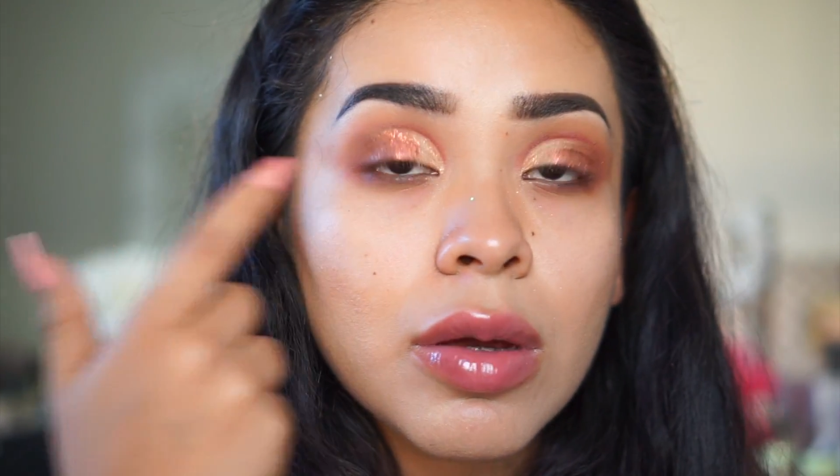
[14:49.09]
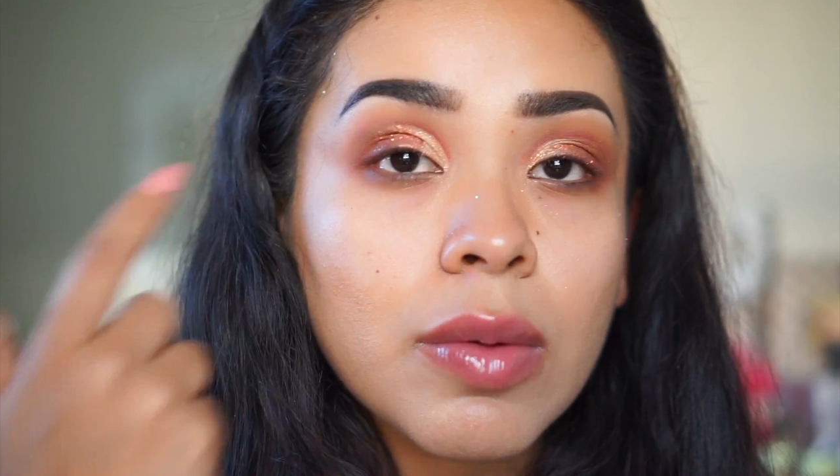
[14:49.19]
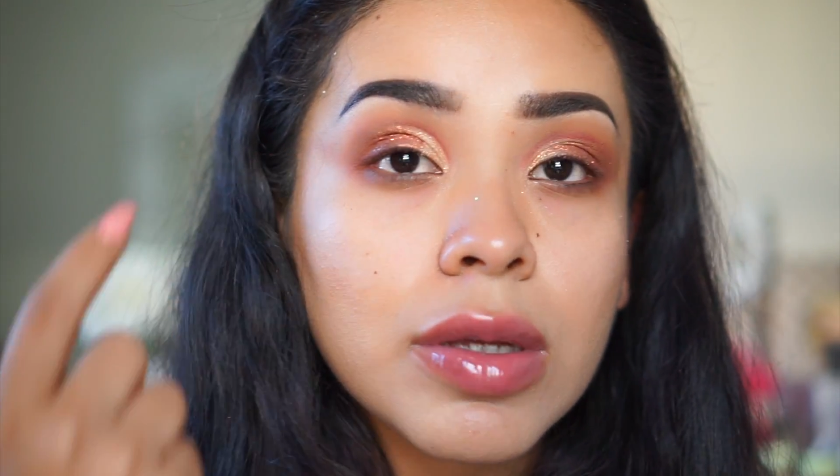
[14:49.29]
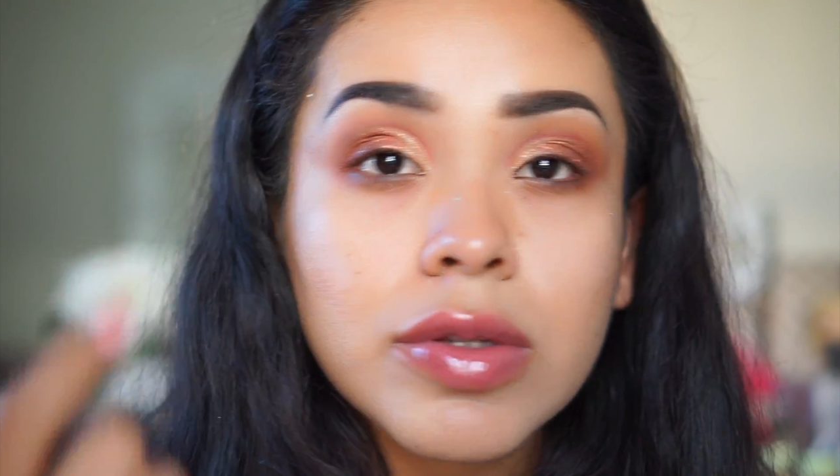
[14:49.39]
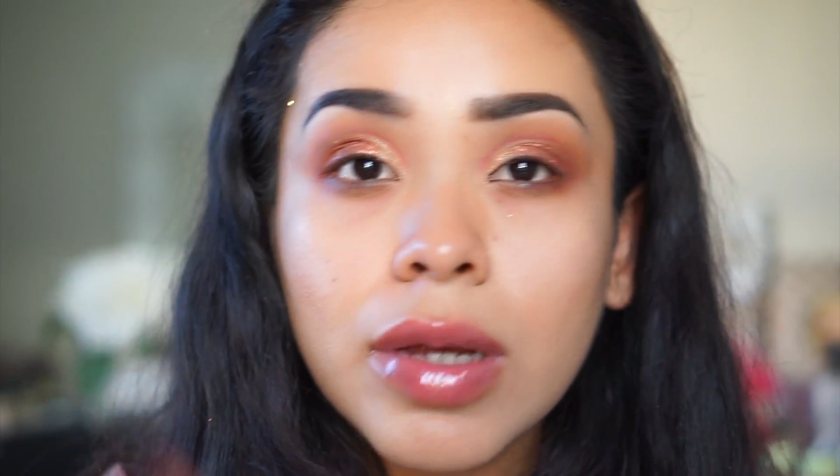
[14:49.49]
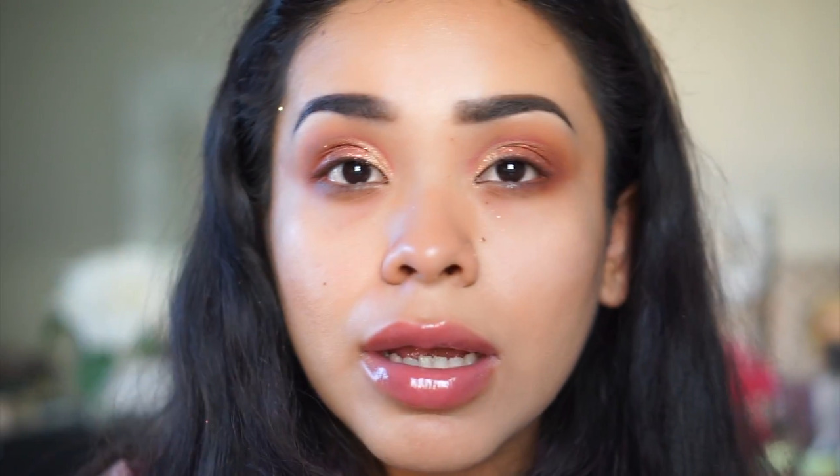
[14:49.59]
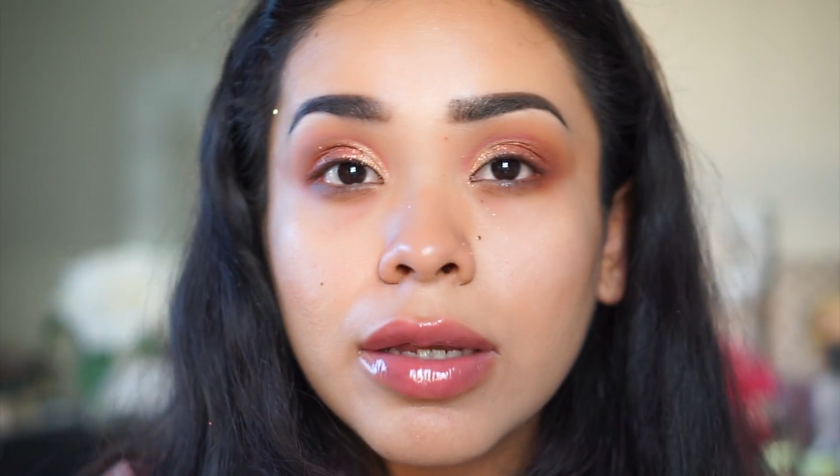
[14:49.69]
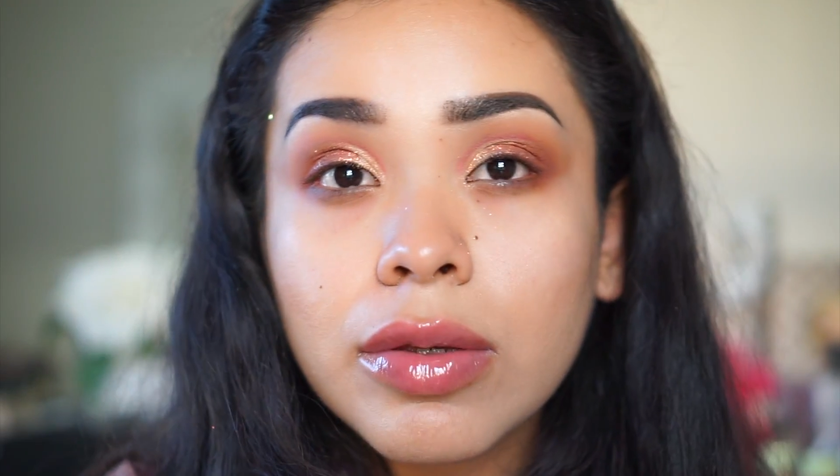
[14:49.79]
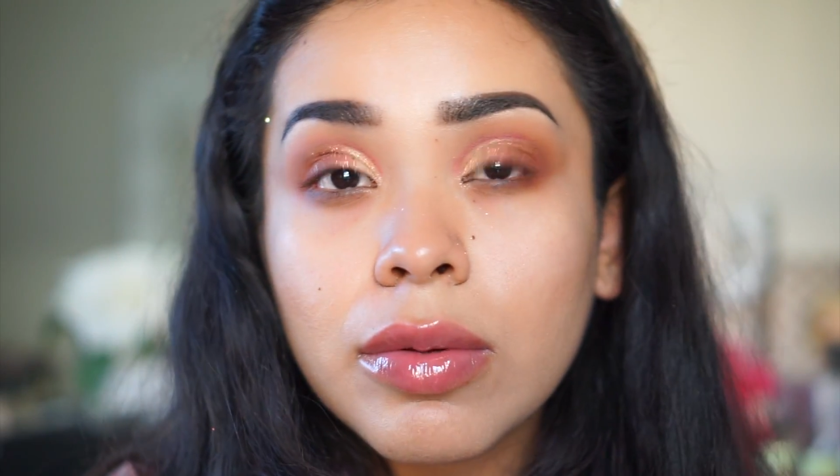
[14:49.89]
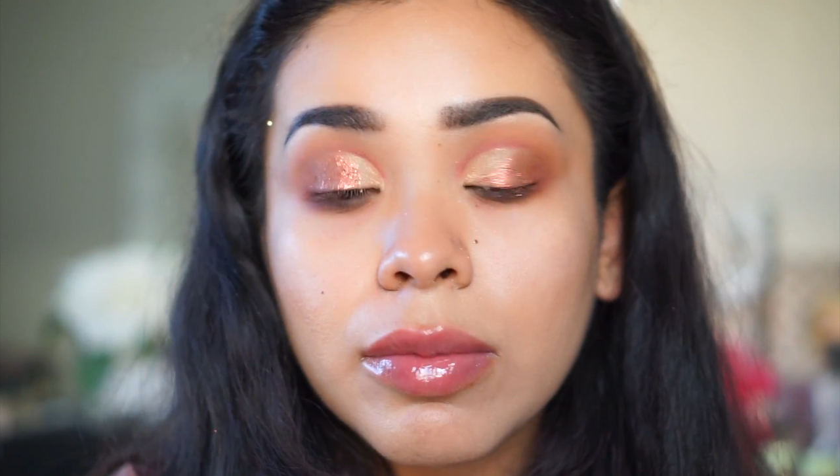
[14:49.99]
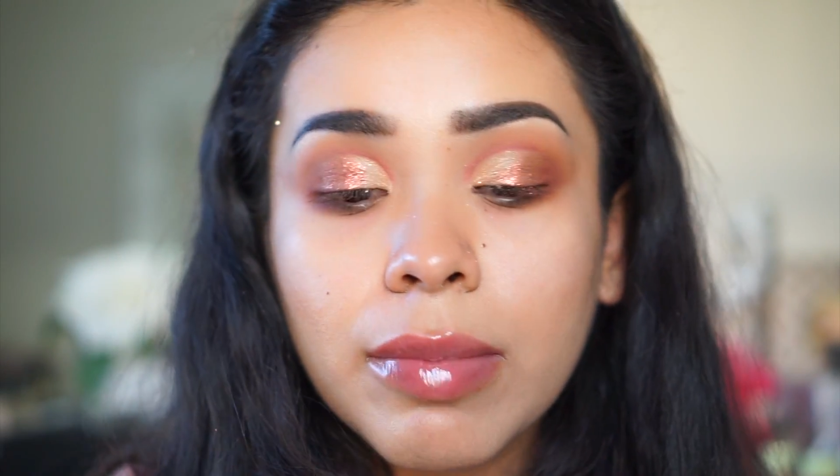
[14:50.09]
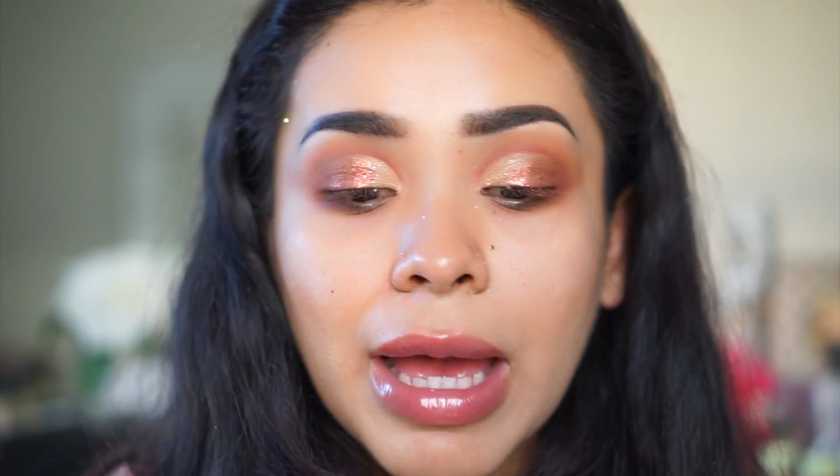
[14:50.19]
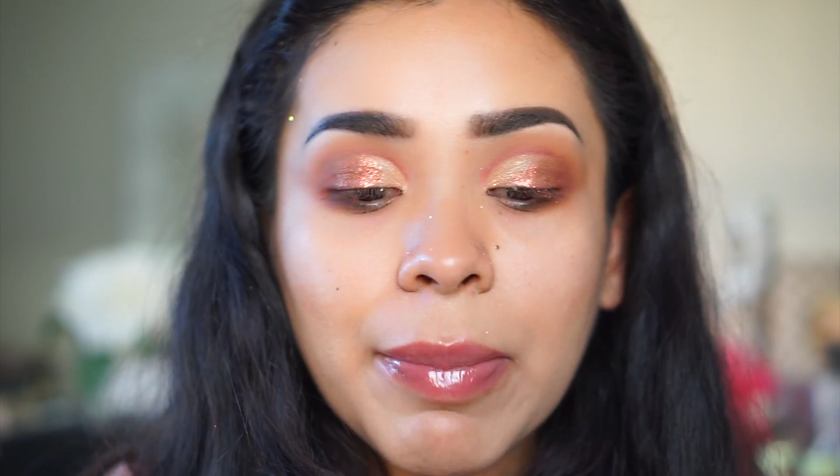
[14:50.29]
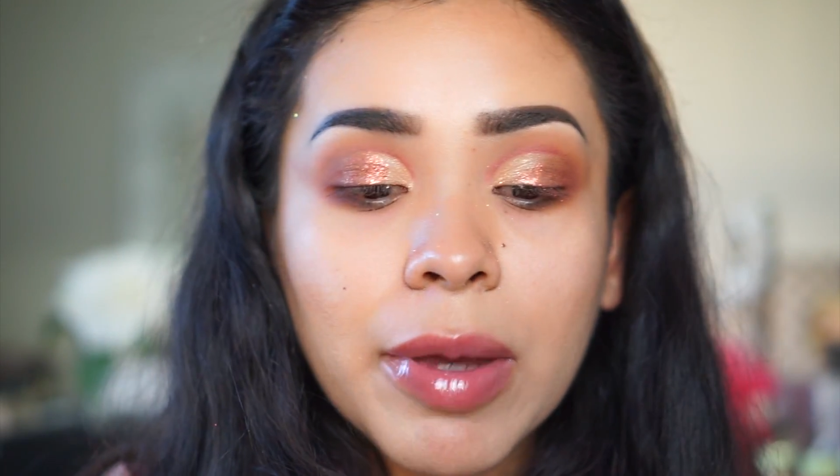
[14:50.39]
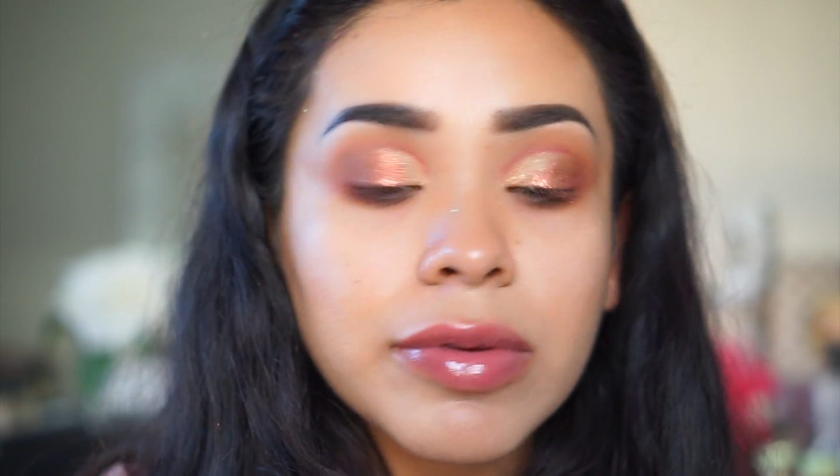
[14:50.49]
with trying to
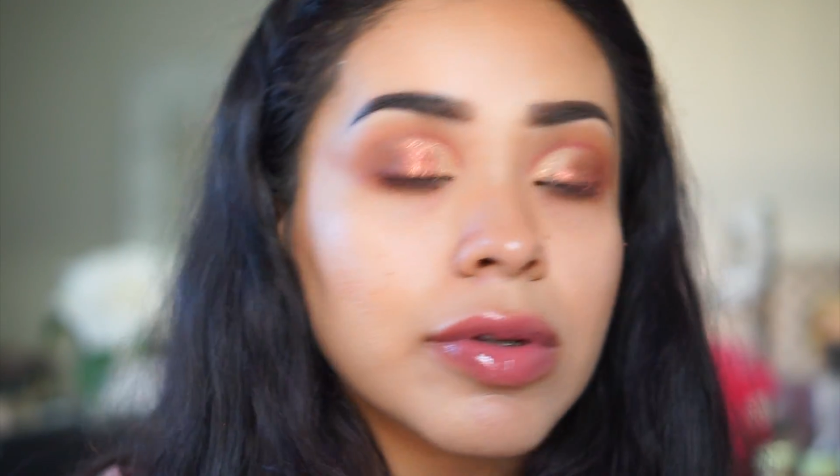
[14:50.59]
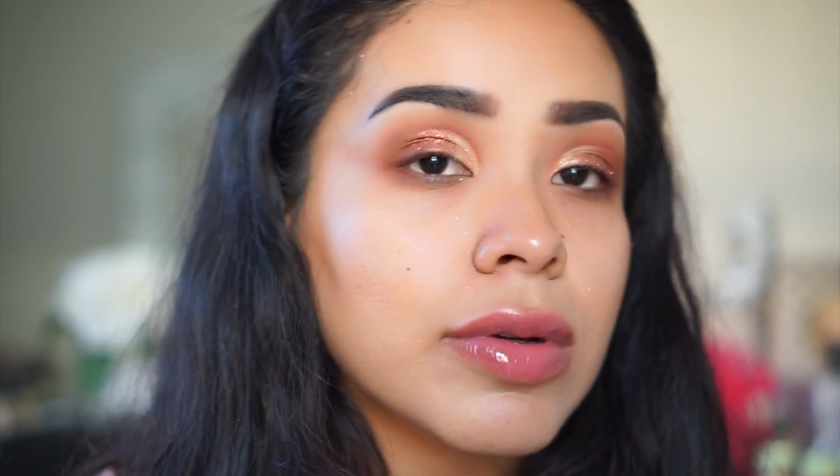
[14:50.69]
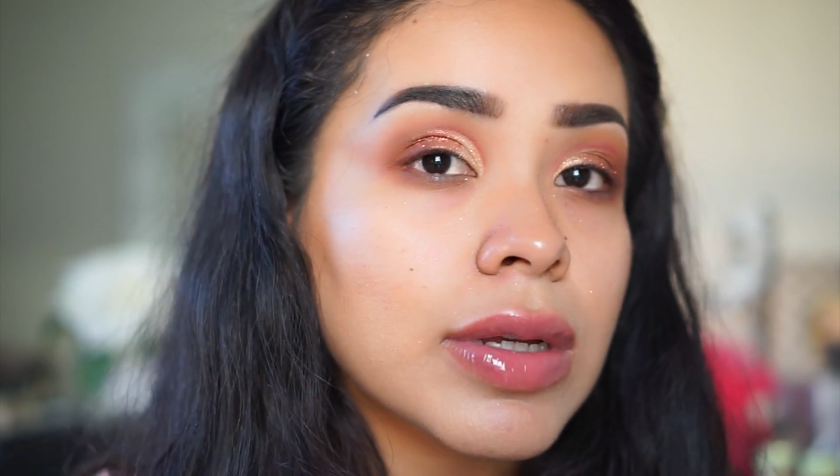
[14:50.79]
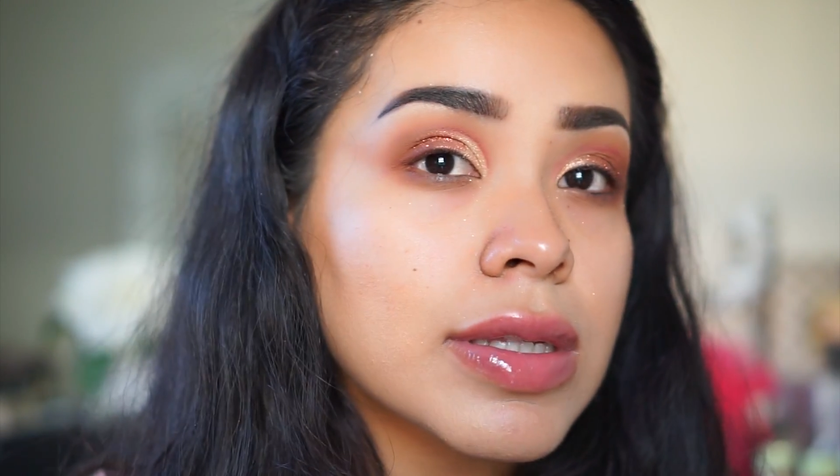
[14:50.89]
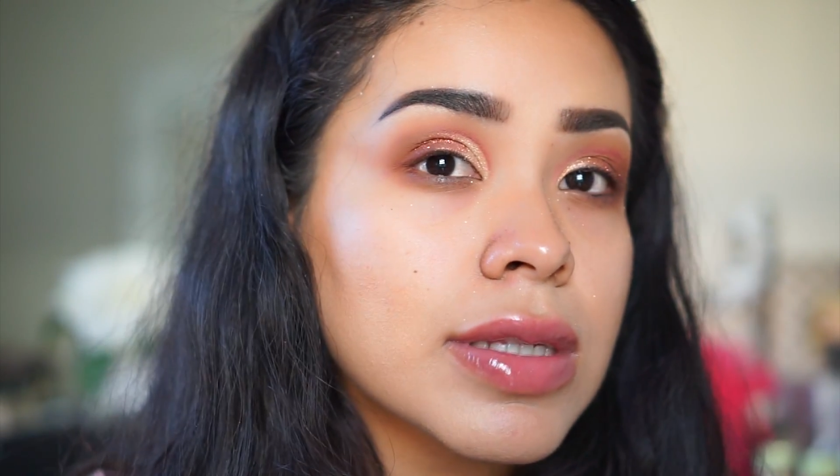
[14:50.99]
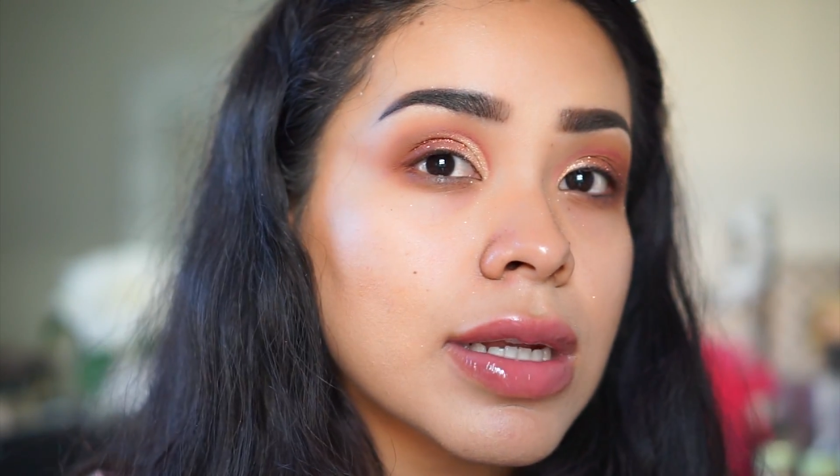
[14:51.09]
map out the crease